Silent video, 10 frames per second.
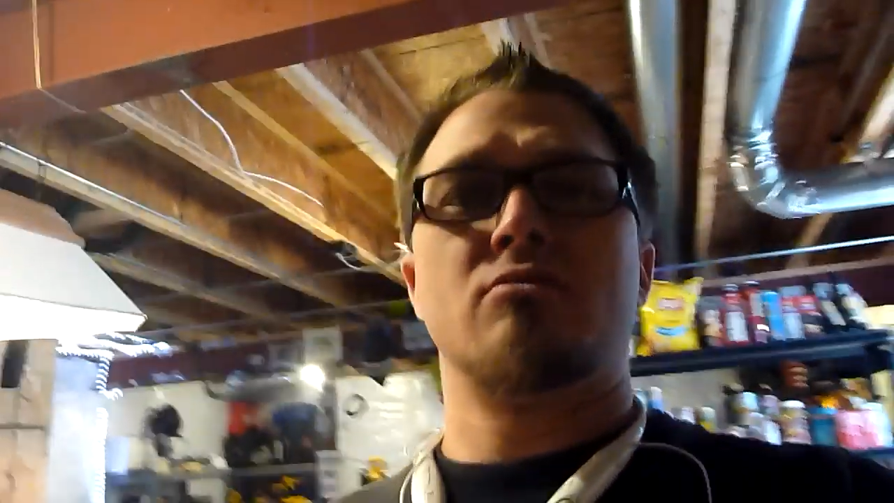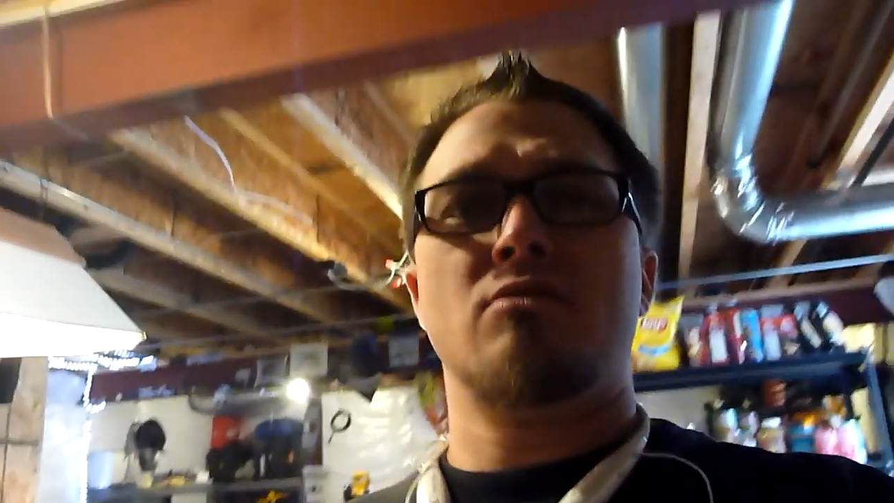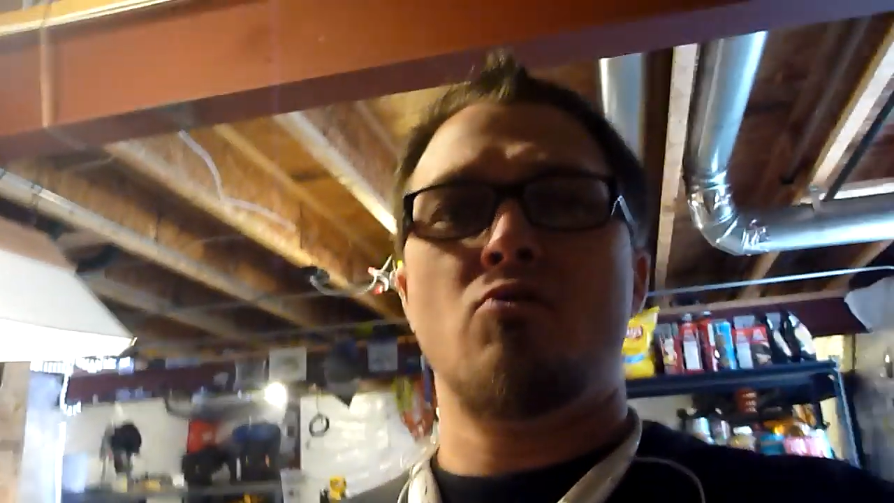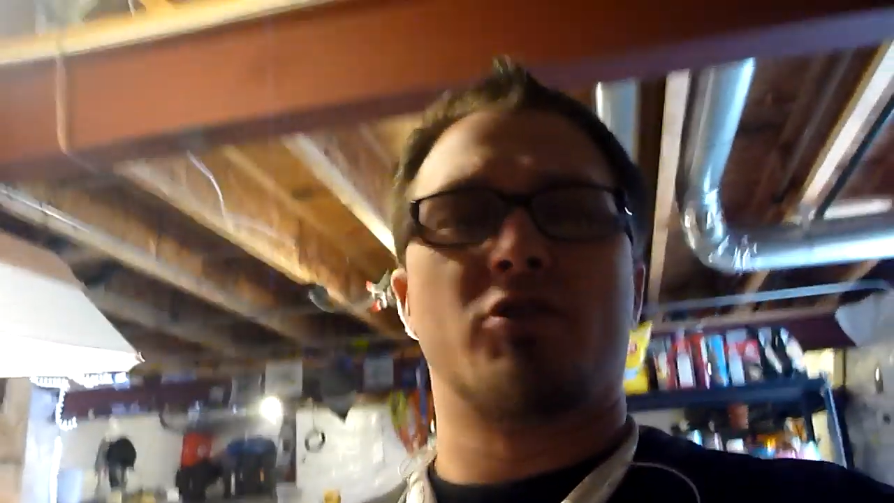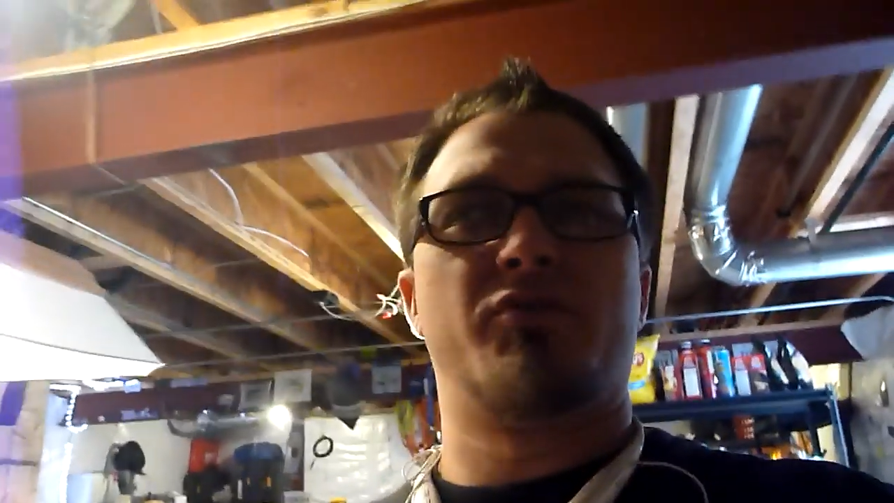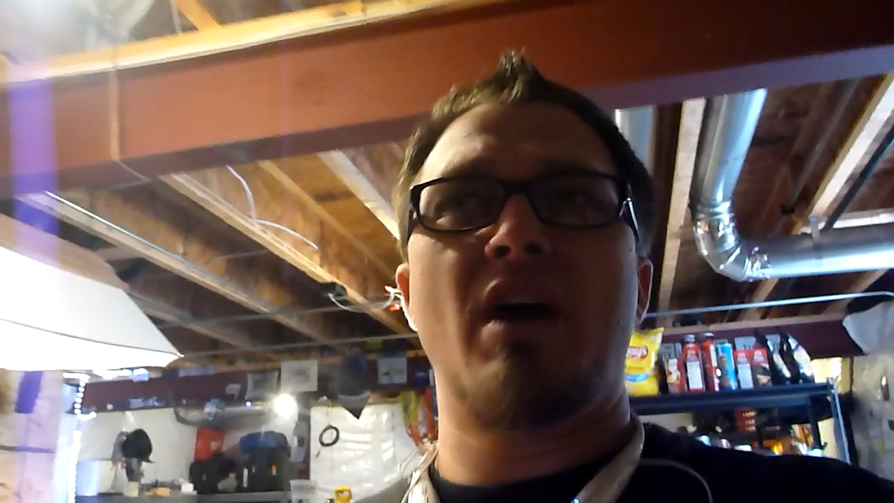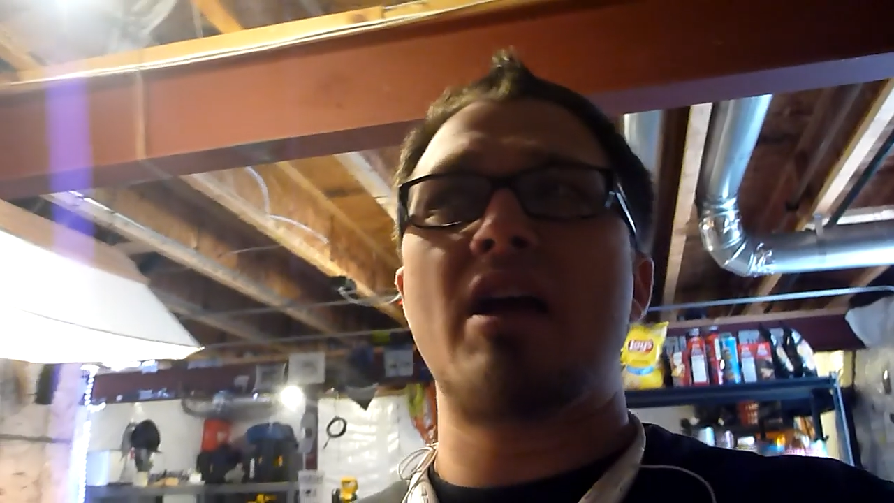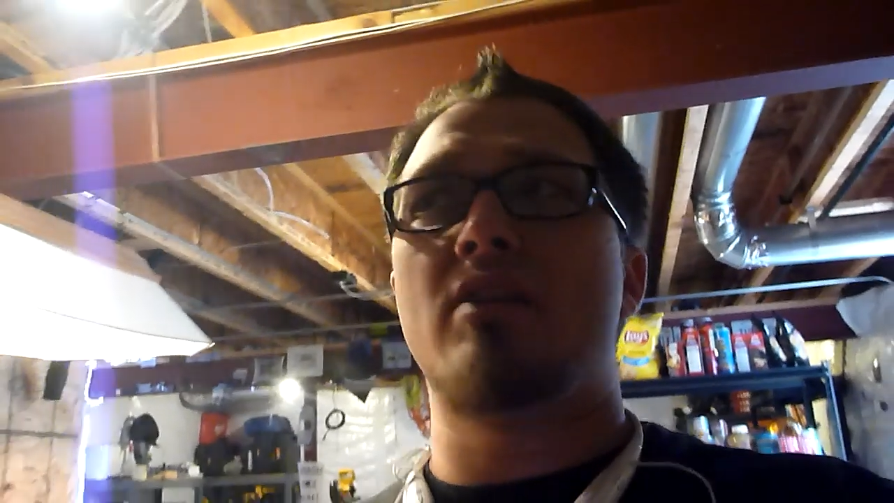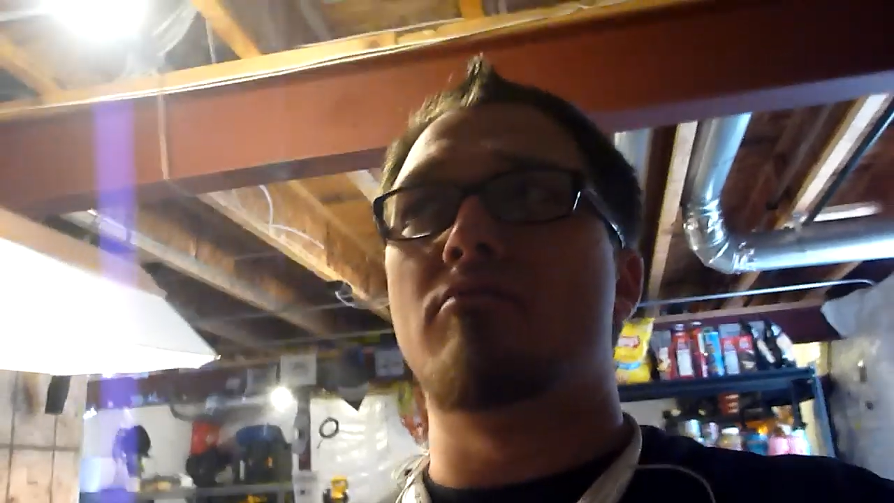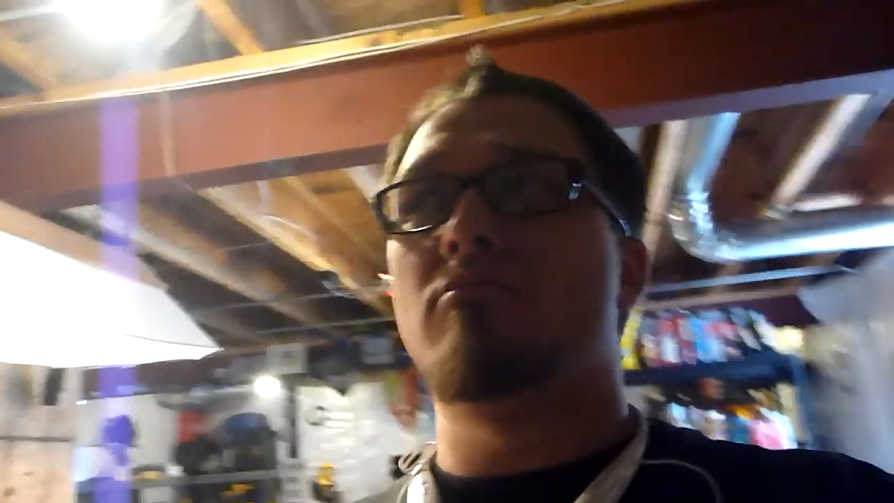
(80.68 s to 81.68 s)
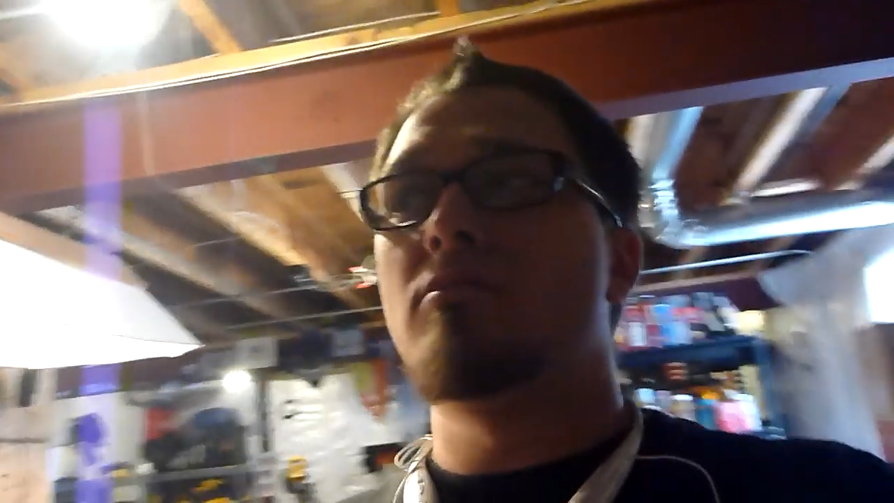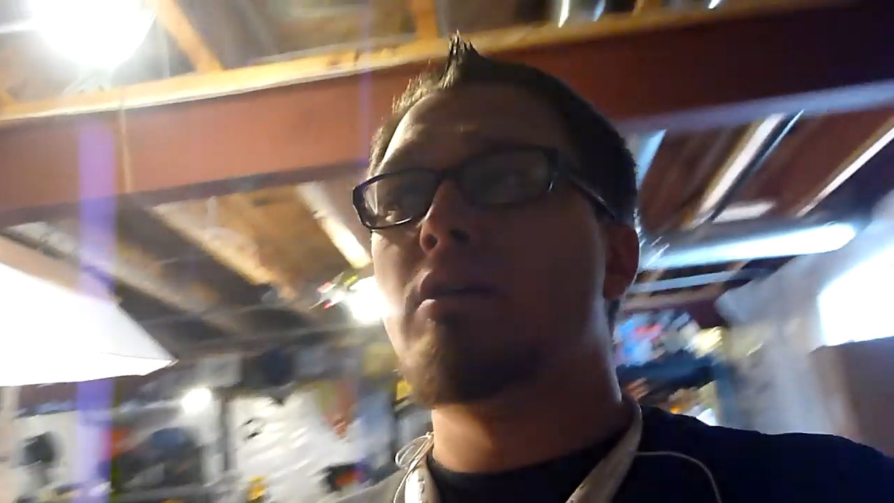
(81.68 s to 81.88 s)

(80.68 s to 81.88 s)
It works fine.